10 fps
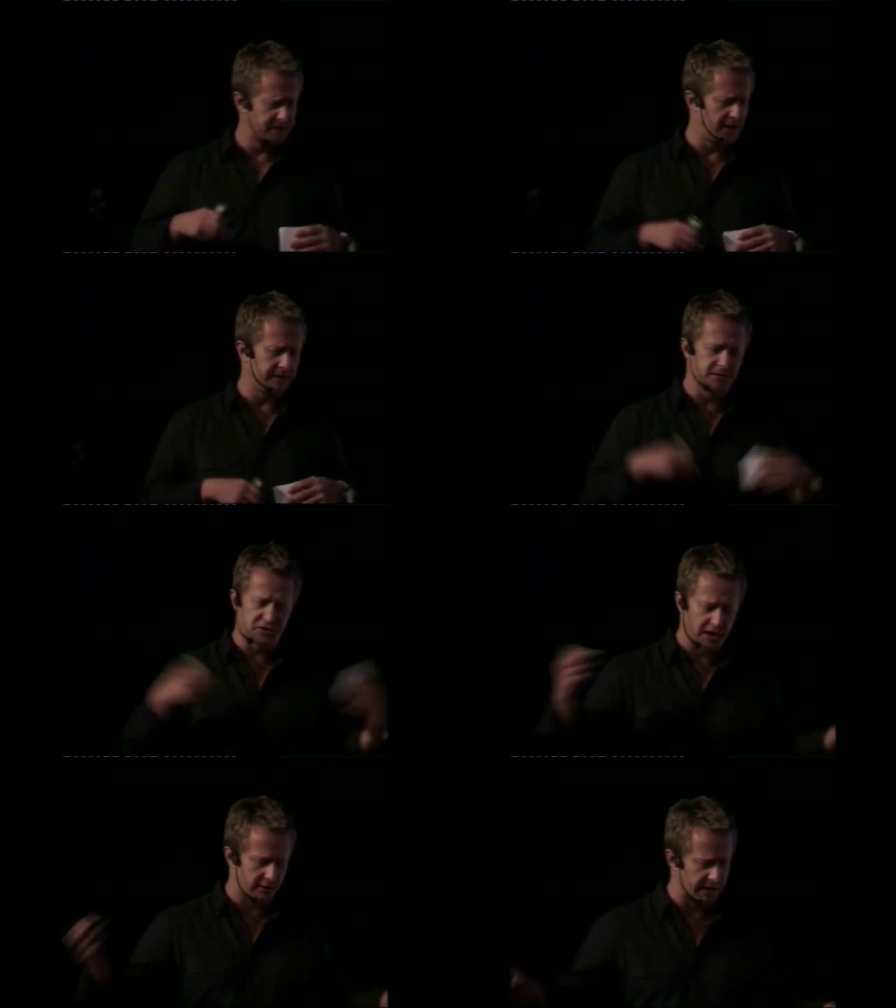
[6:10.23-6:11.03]
We've done it
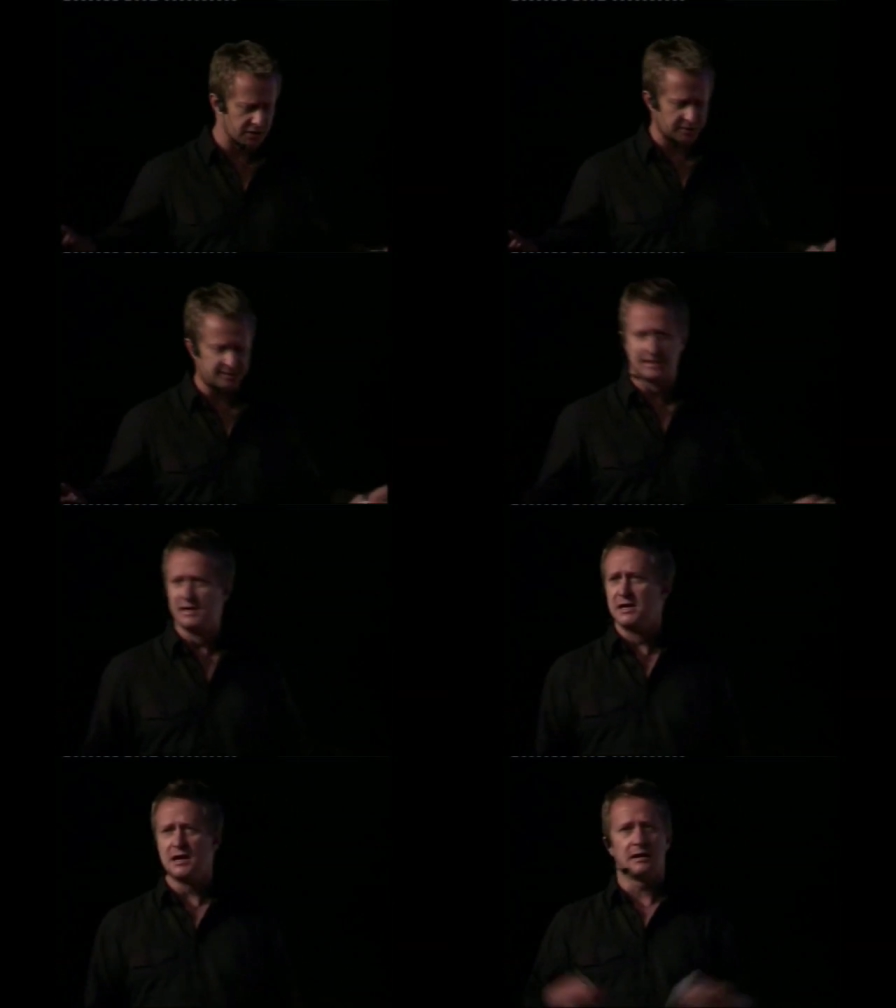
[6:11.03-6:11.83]
for generations.
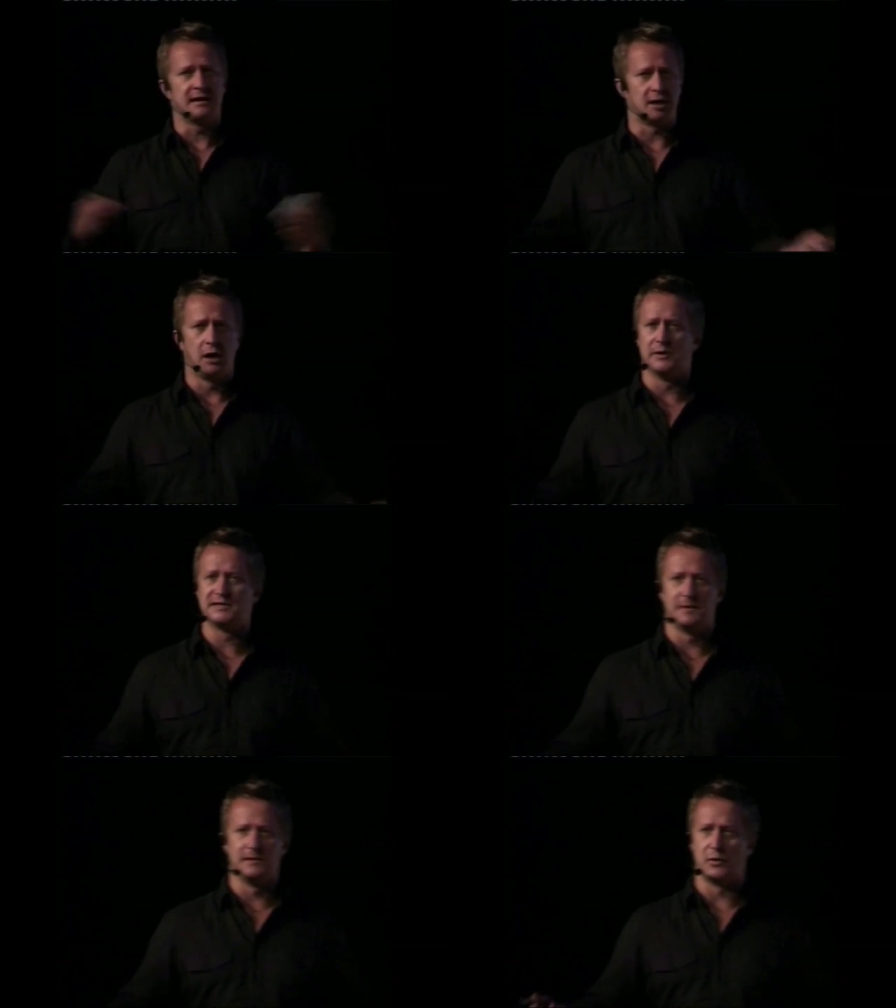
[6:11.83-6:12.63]
It's
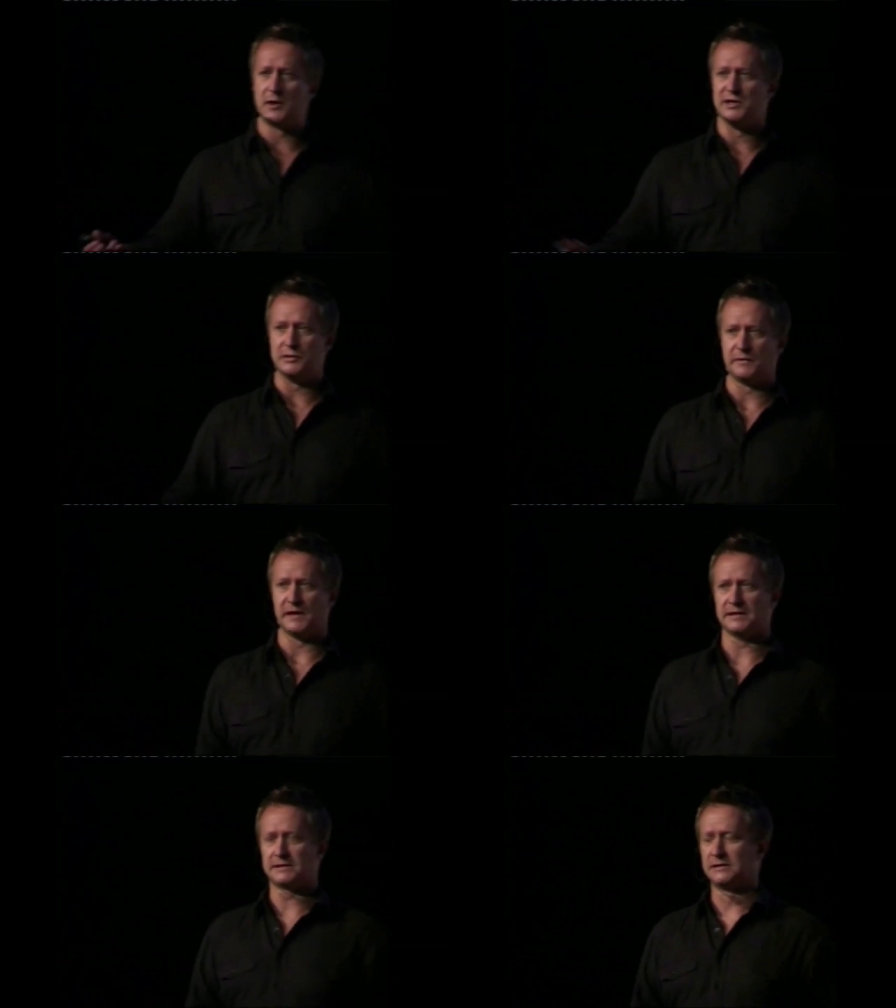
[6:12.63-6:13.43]
always been the way we do
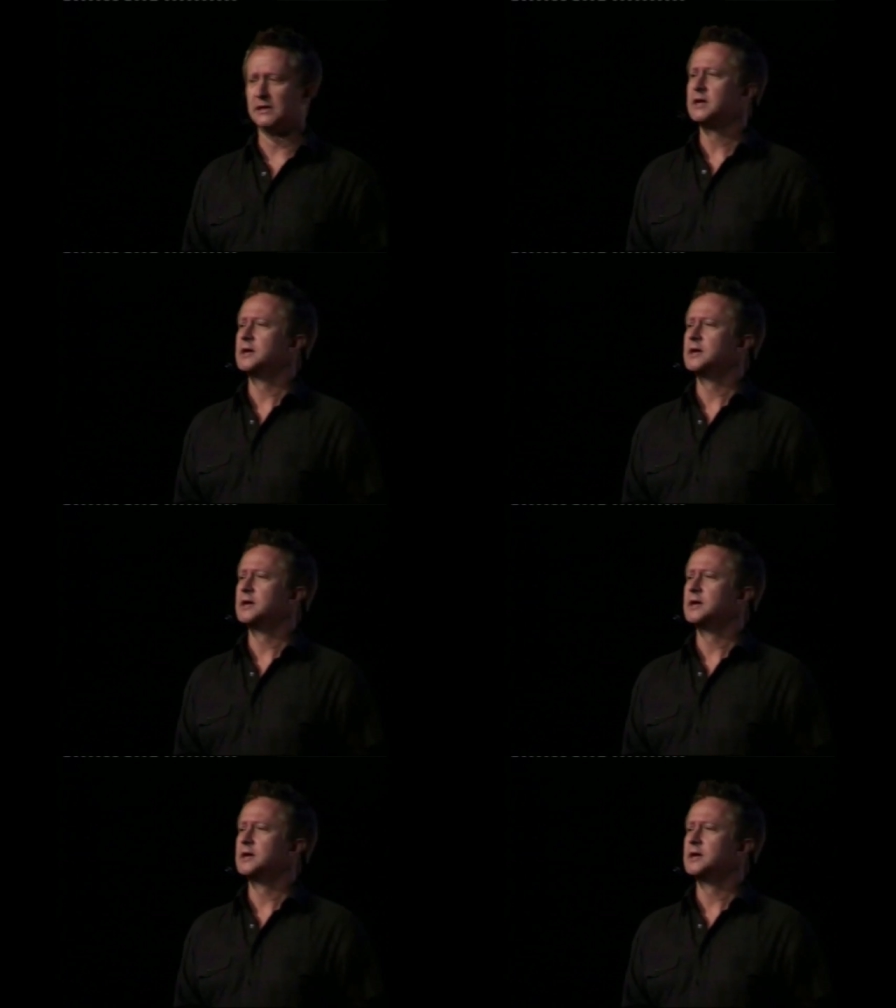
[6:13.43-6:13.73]
things.